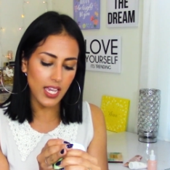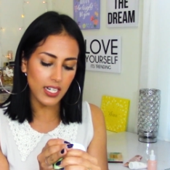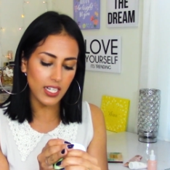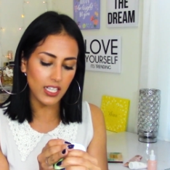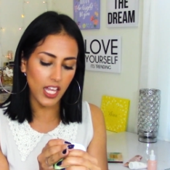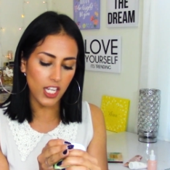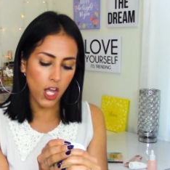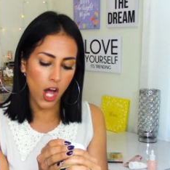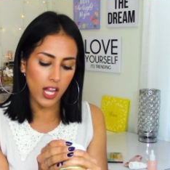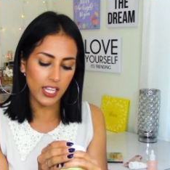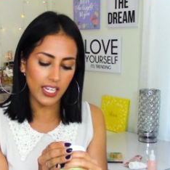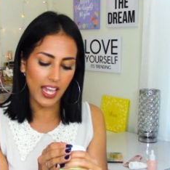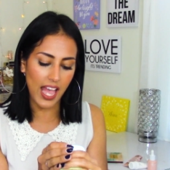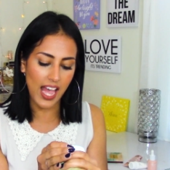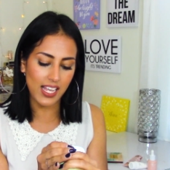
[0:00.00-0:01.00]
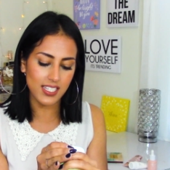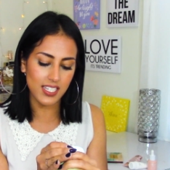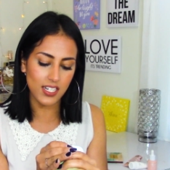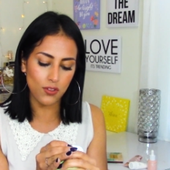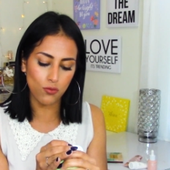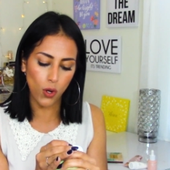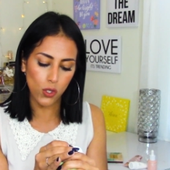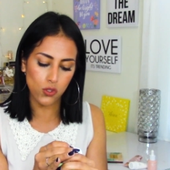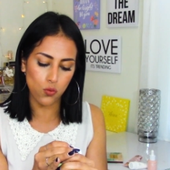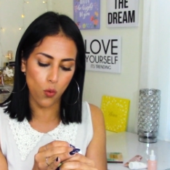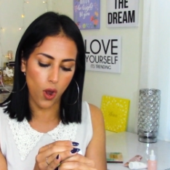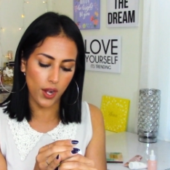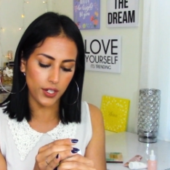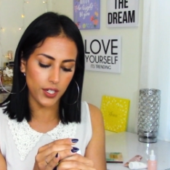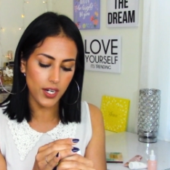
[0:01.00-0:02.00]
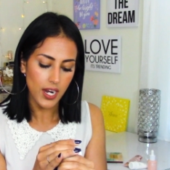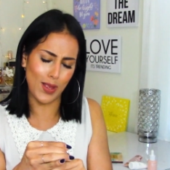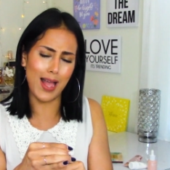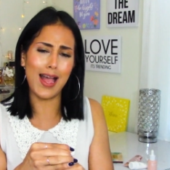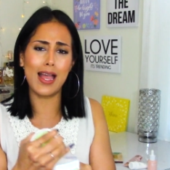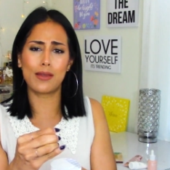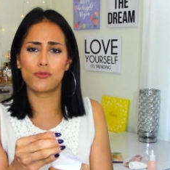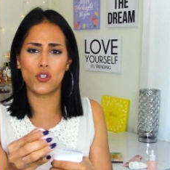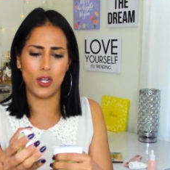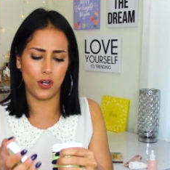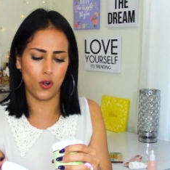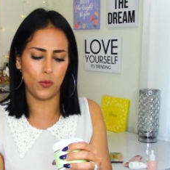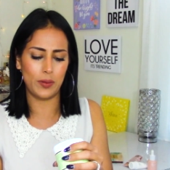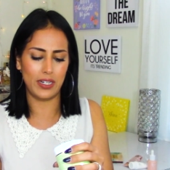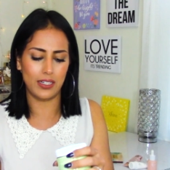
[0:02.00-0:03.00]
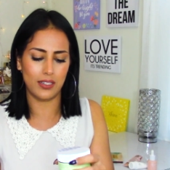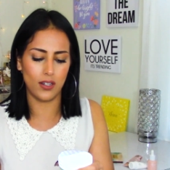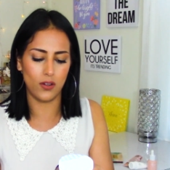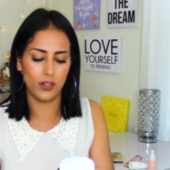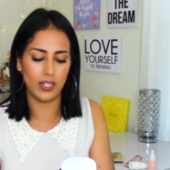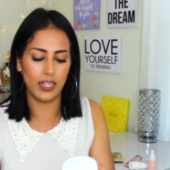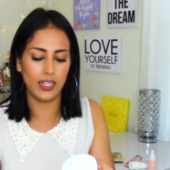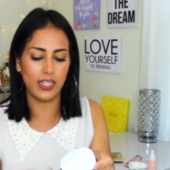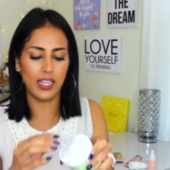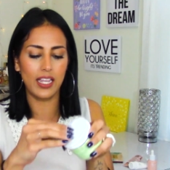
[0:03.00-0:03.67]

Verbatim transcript: glycolic acid and rose water. I'm trying to open it. Okay.